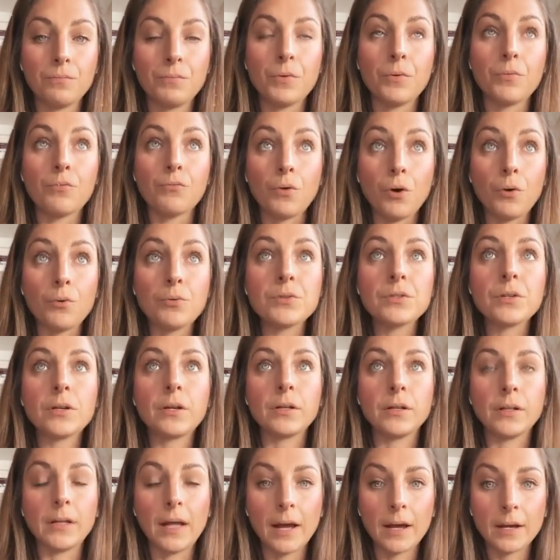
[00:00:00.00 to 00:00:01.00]
Rose
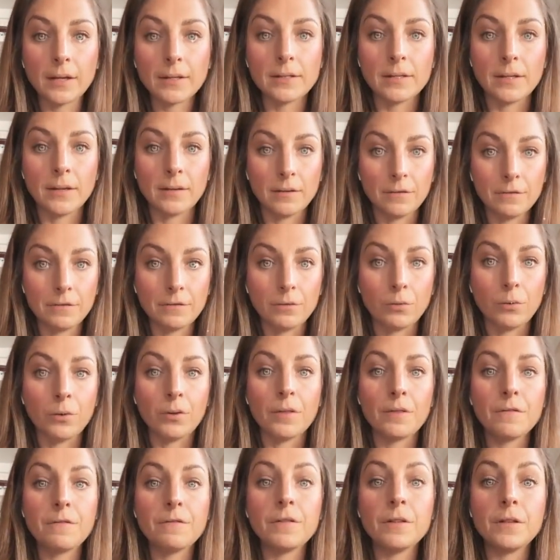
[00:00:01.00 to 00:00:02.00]
Collective or
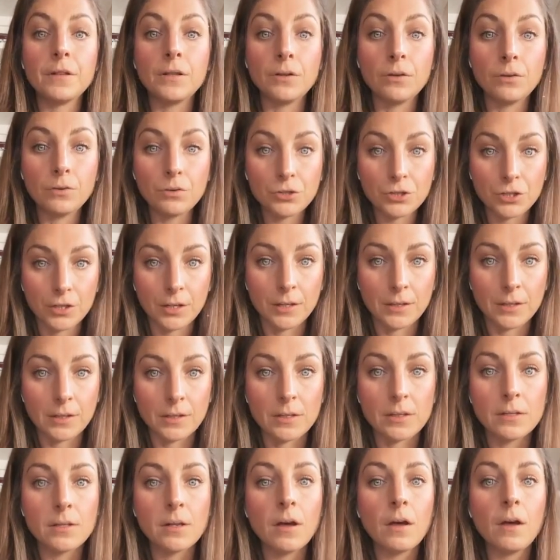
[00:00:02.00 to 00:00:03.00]
the
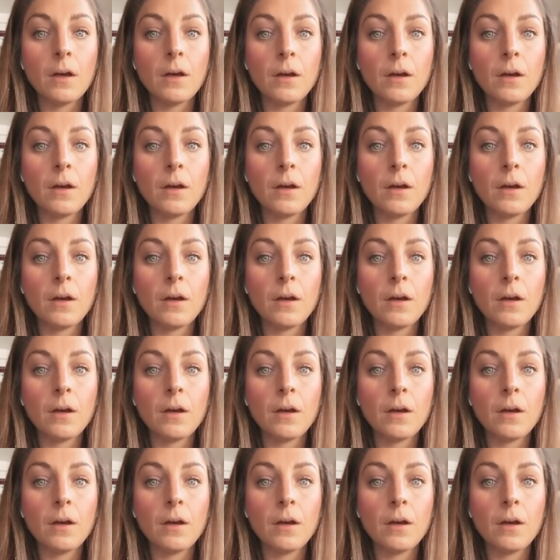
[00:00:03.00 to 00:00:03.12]
Venusians